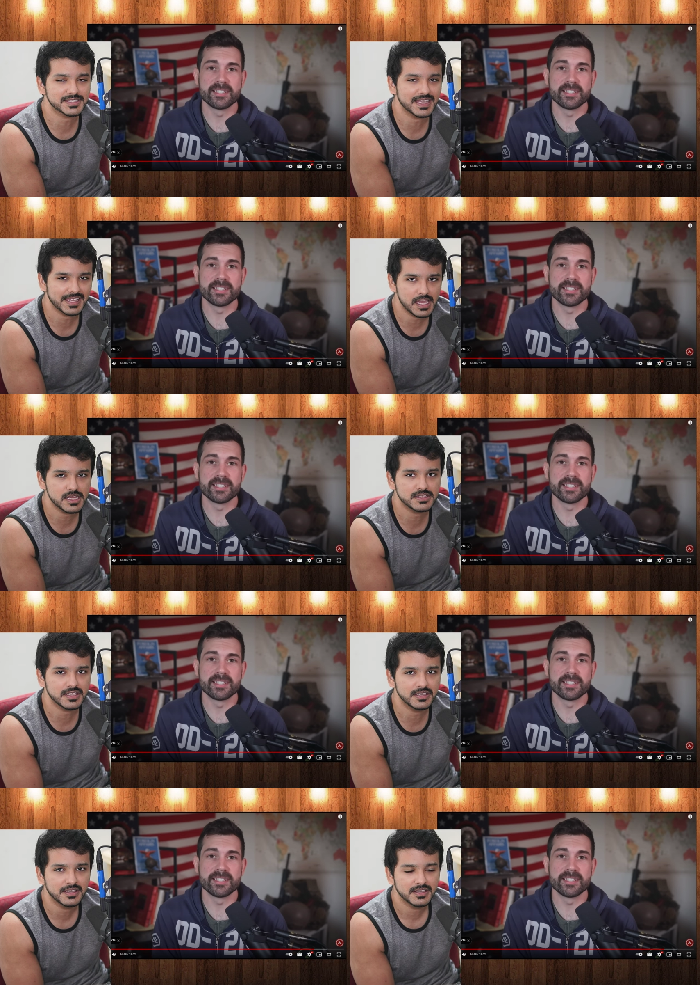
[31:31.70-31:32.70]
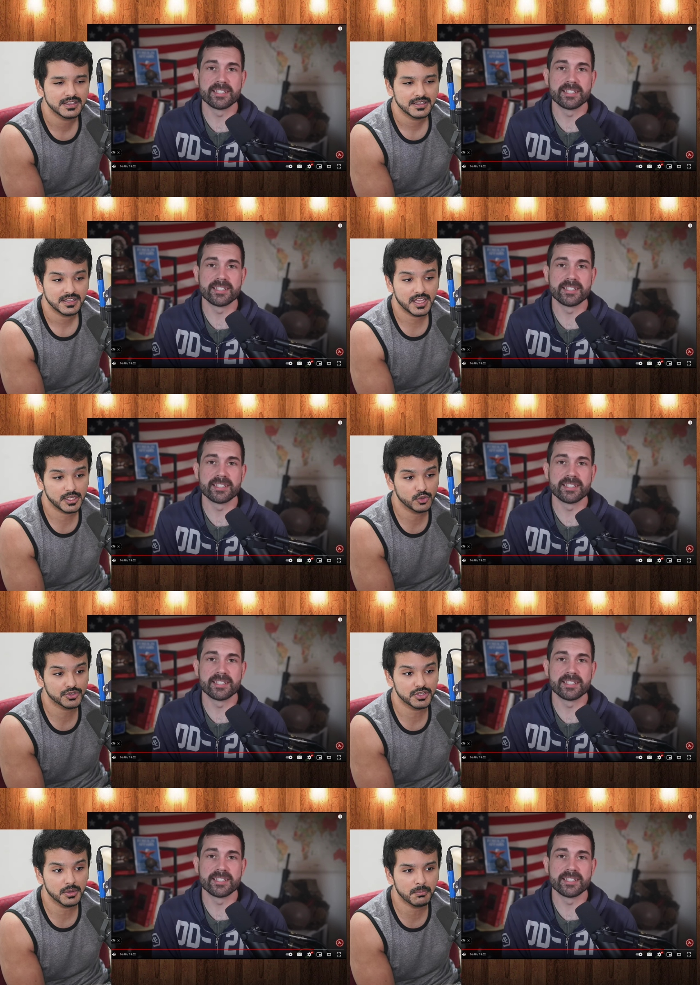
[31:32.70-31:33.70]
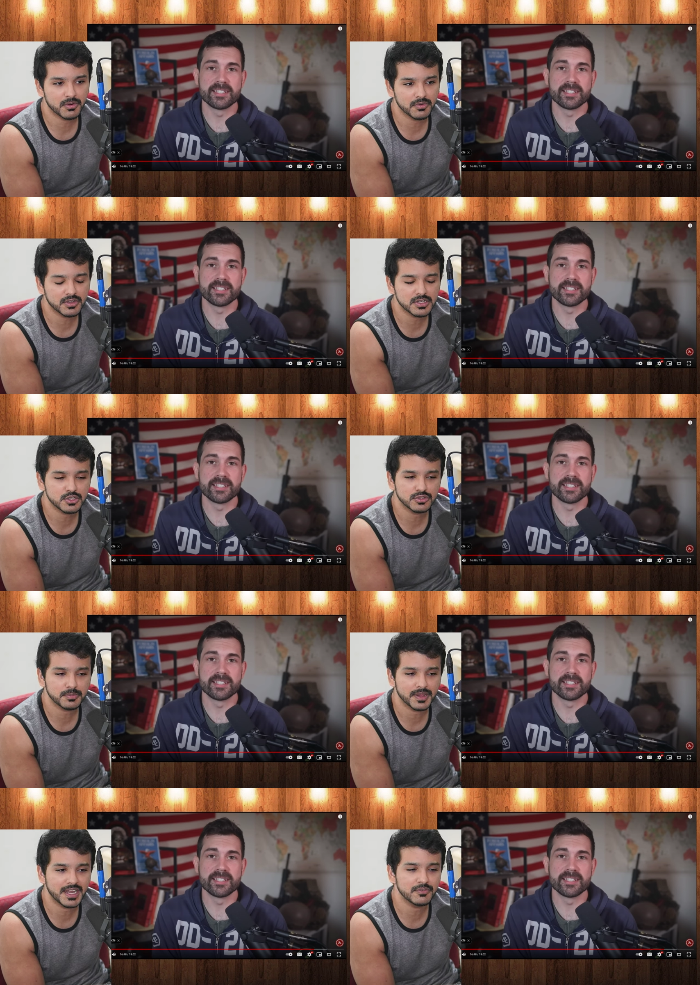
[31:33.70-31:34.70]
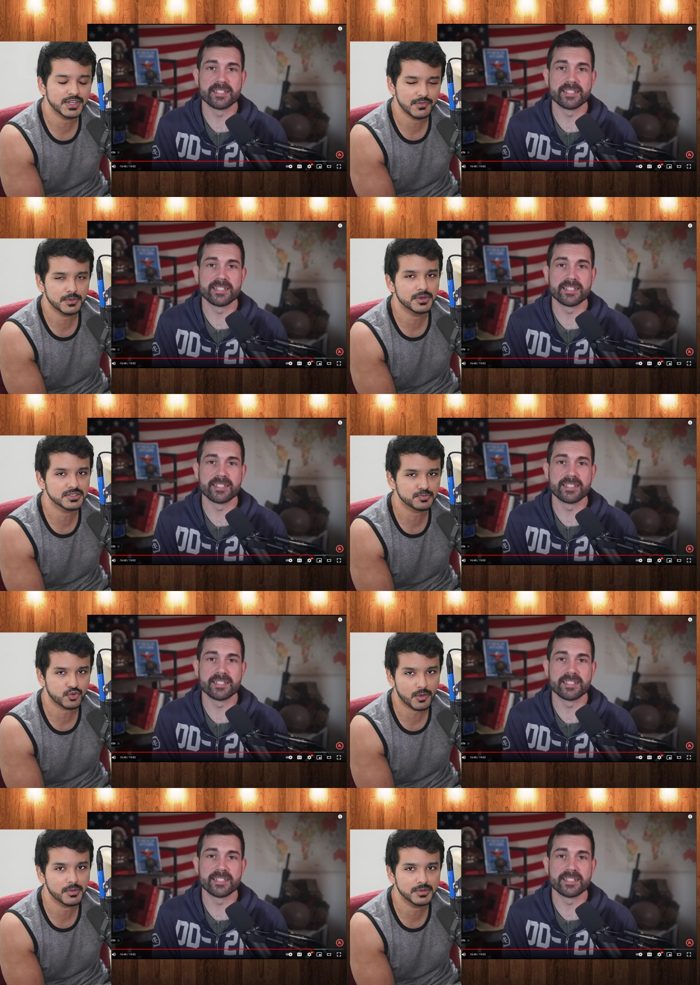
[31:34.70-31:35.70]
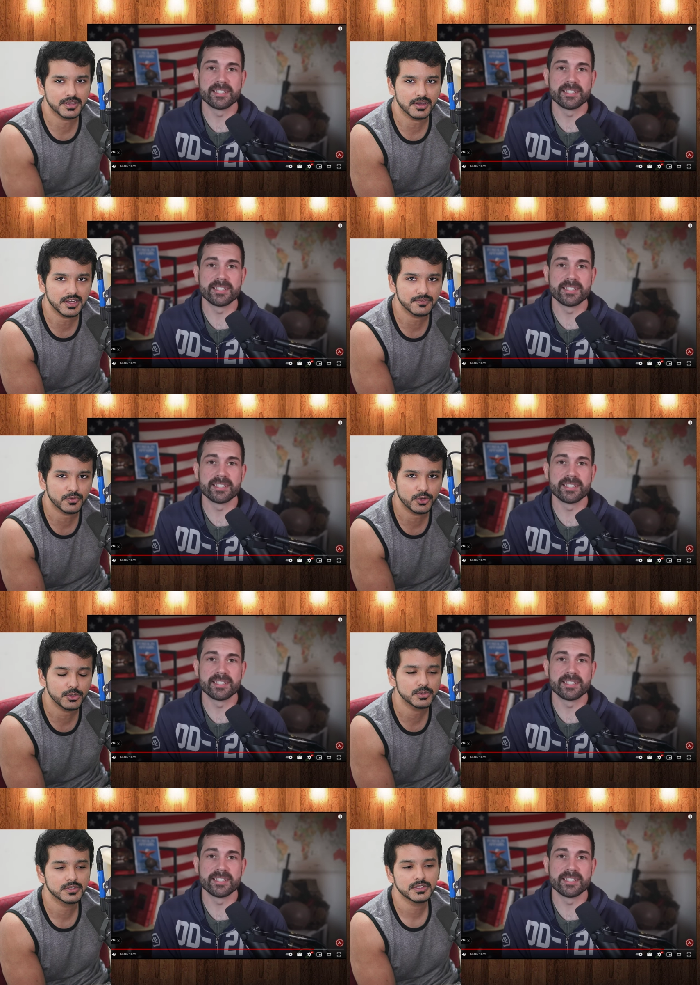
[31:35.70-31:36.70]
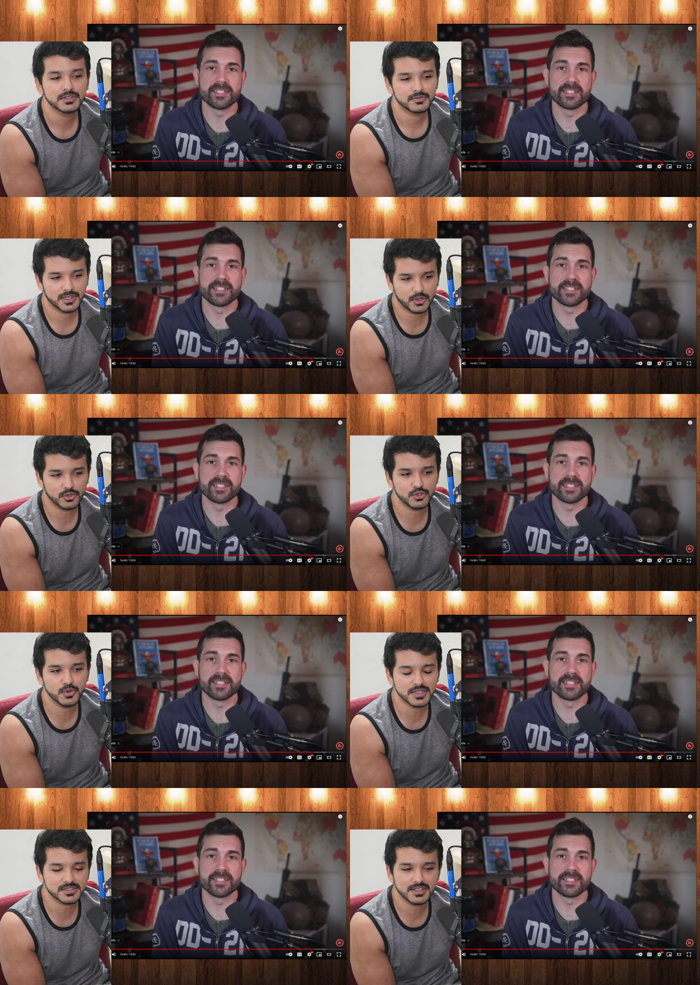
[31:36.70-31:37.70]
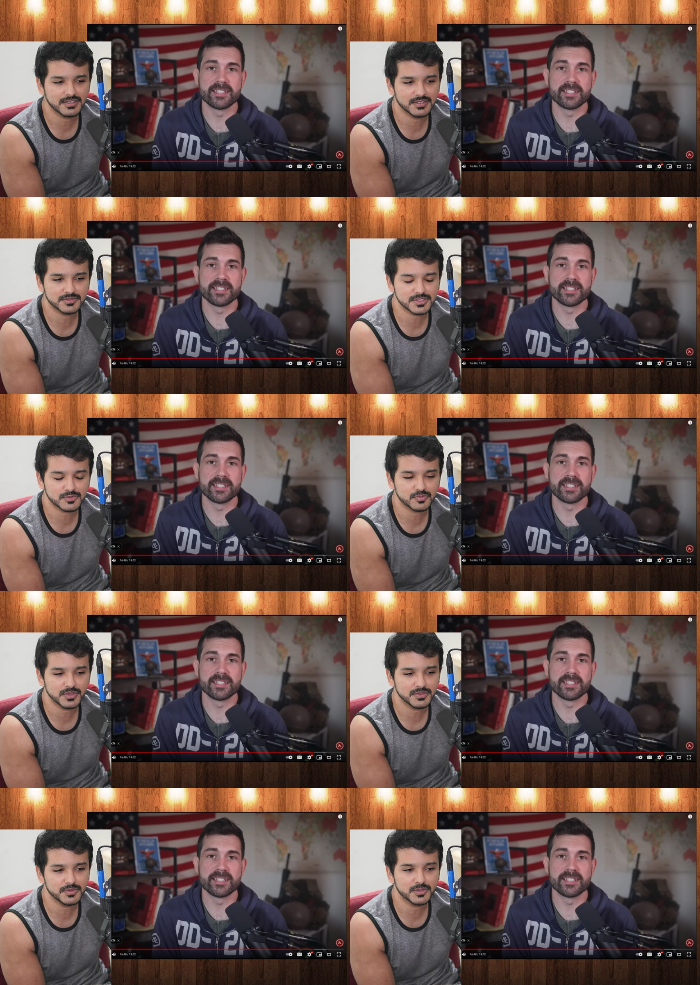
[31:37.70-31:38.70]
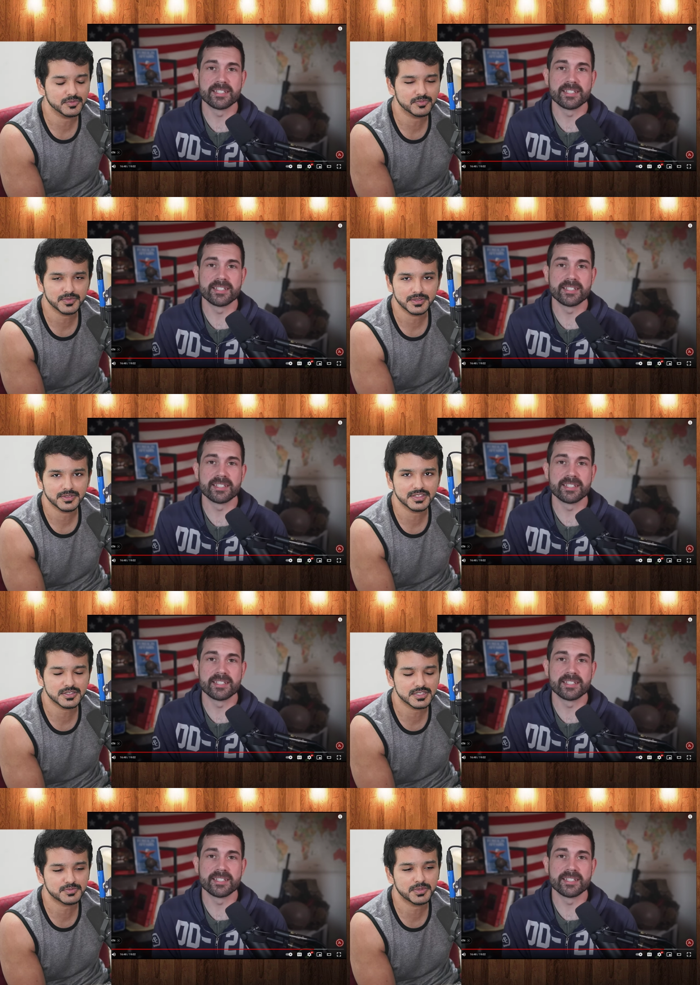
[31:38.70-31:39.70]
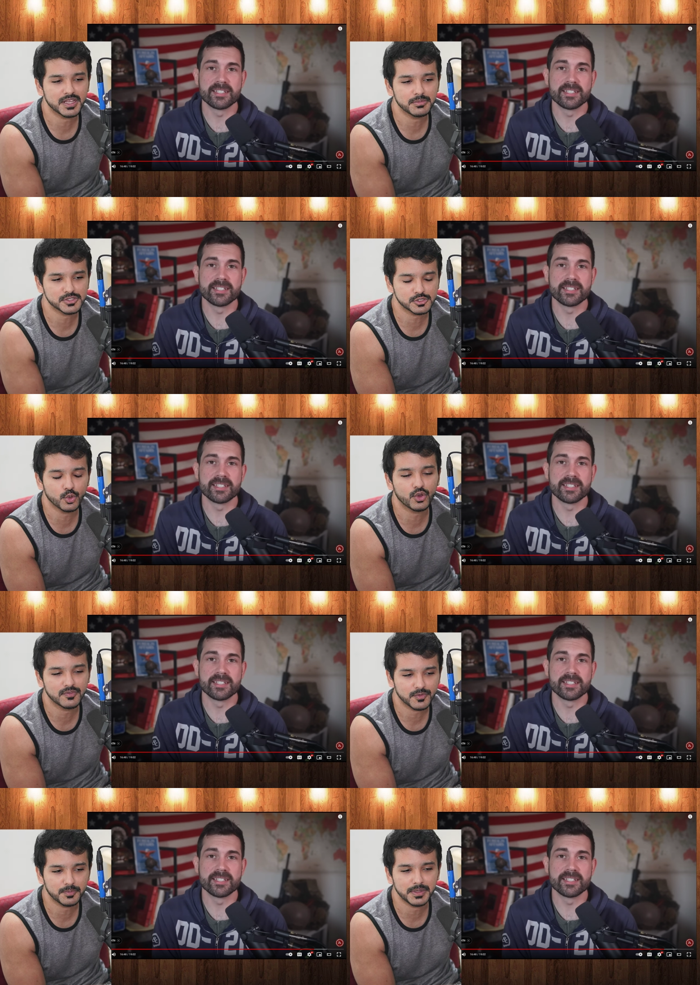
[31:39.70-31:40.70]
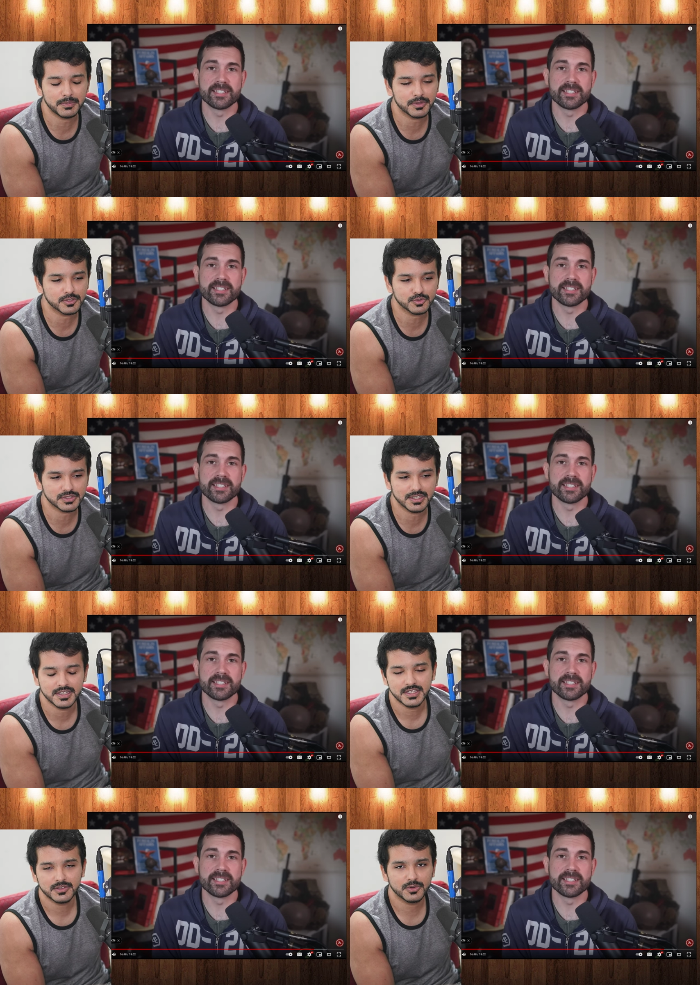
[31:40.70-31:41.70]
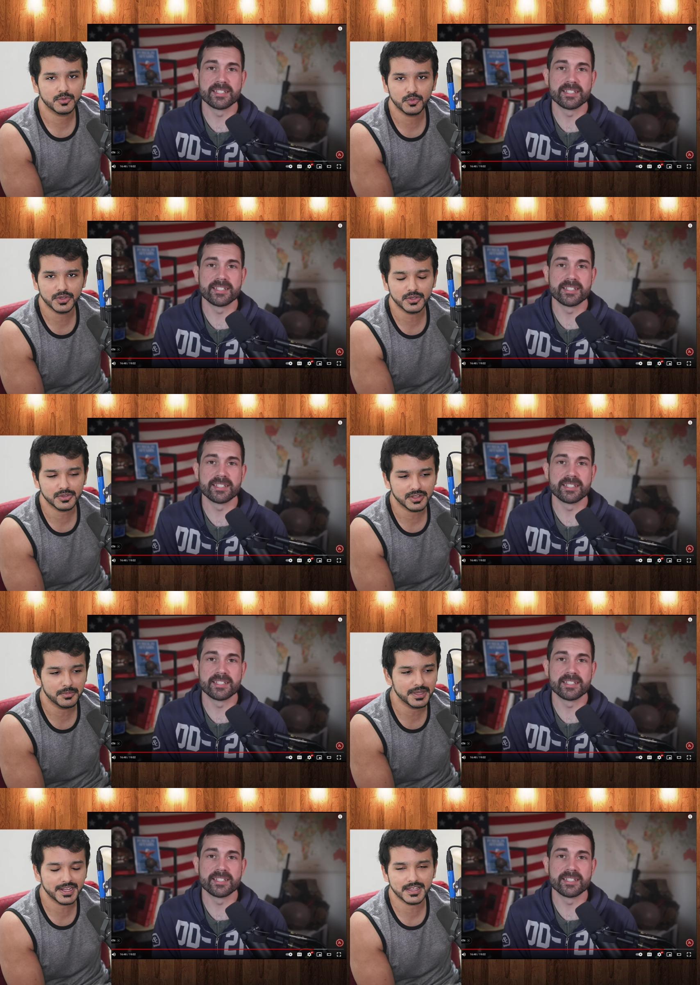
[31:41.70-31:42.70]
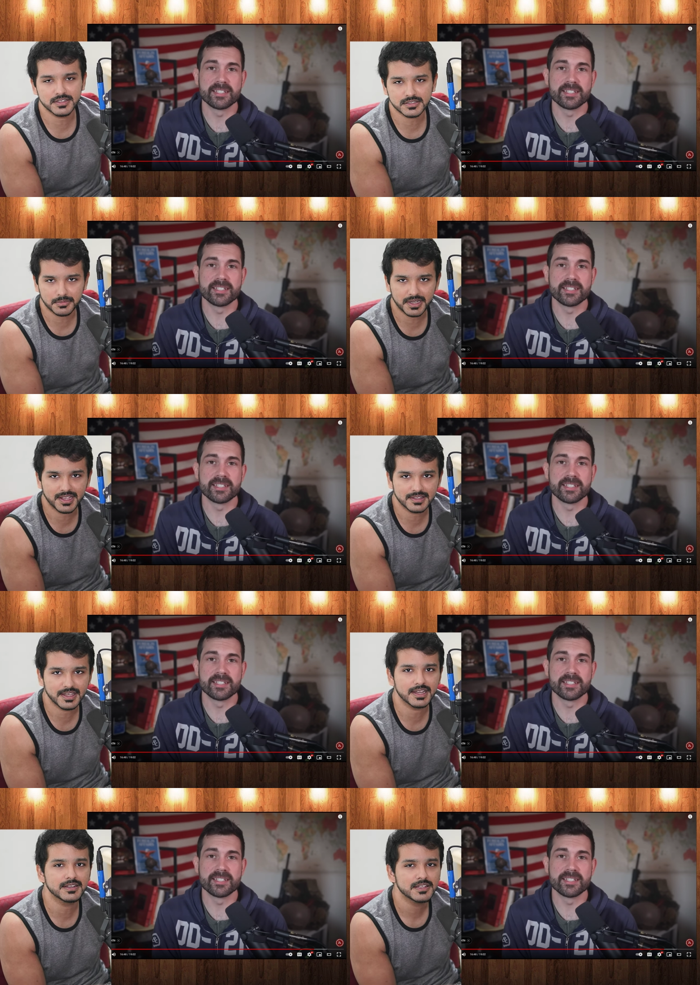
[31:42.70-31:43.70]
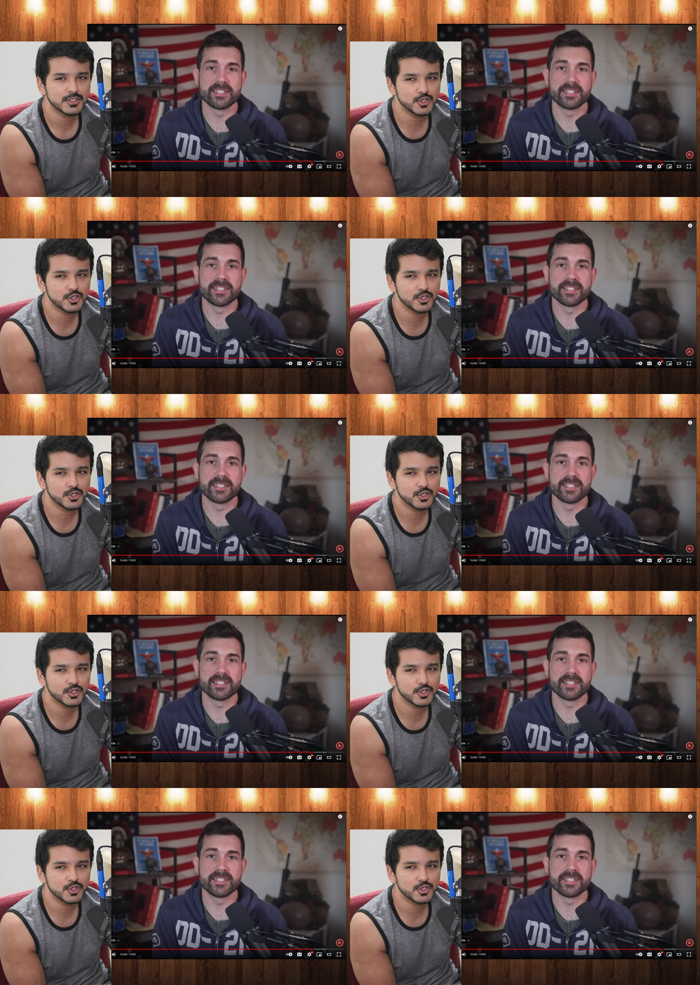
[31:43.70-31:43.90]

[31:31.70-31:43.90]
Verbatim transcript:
Speaker 1: it's like aging and you're the number one country on the planet where everybody's probably gunning for you? Like, oh, U S A, just, you know, it's, it's become a slogan for people to say, oh, you know, America this, America that.